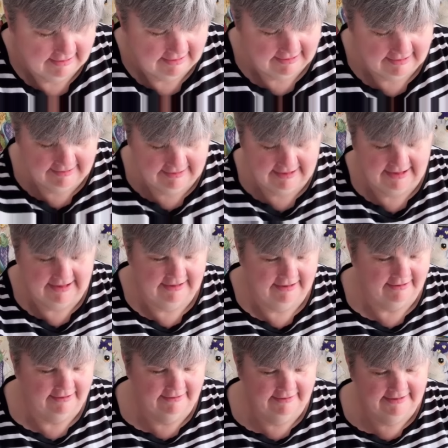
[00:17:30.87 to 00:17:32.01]
And then I
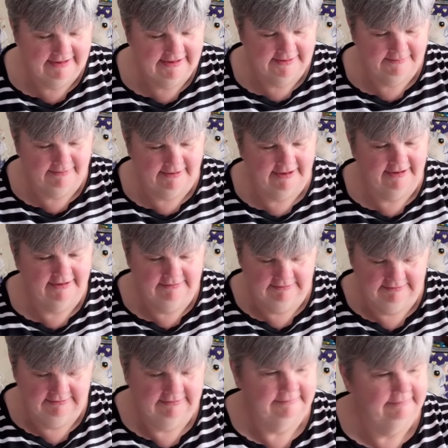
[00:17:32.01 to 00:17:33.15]
got this one,
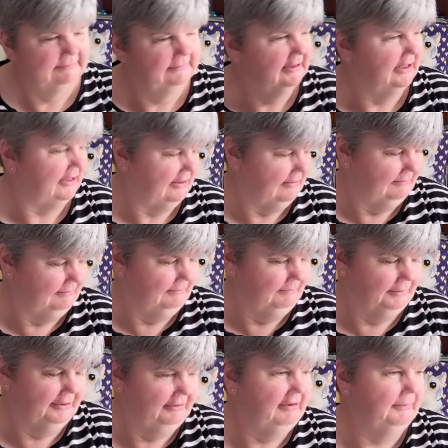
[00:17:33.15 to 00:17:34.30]

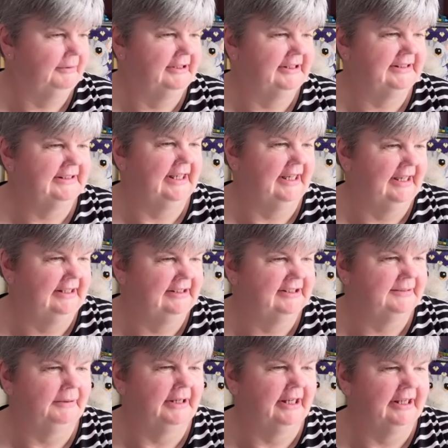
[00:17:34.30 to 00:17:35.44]
Blue Ribbon Designs,
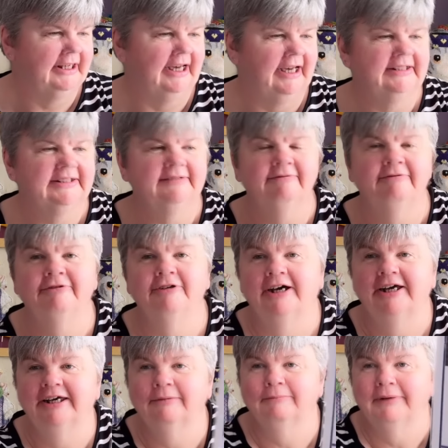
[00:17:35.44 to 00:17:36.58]
Black Cats and
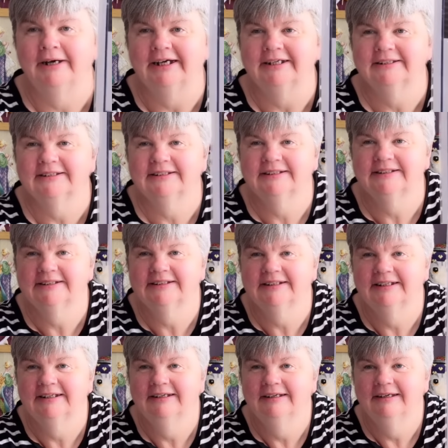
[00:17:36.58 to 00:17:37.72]
Flying Bats.
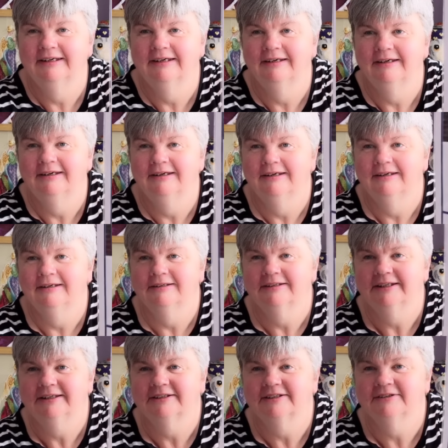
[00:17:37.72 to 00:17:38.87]

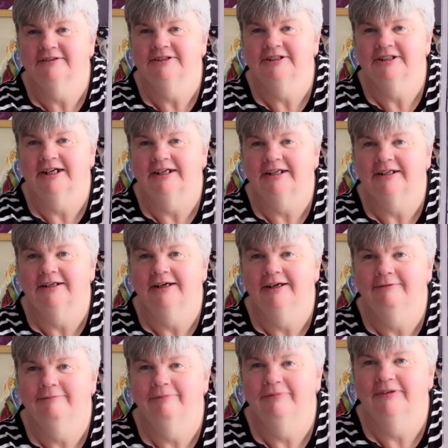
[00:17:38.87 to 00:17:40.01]
See the sun shining
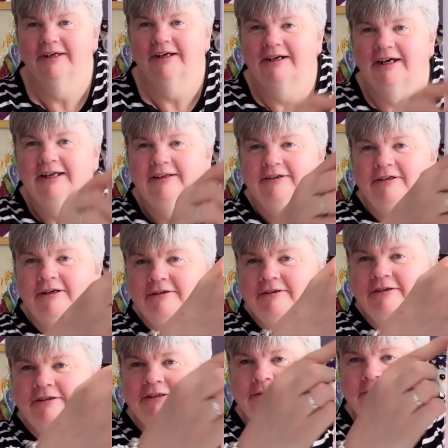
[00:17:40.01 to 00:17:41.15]
now. I like the
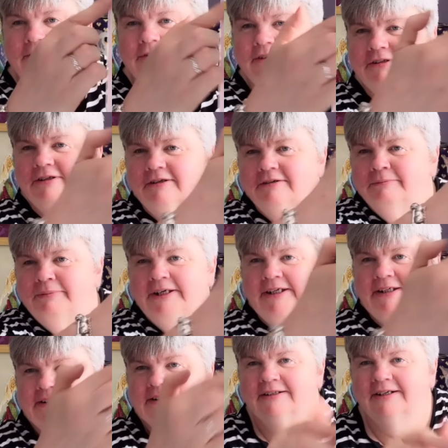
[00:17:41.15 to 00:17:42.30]
long
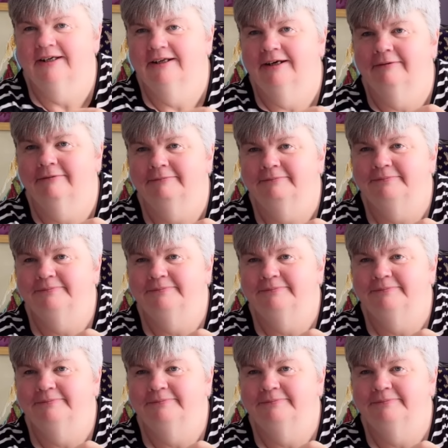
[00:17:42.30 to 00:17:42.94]
piece. I like that one.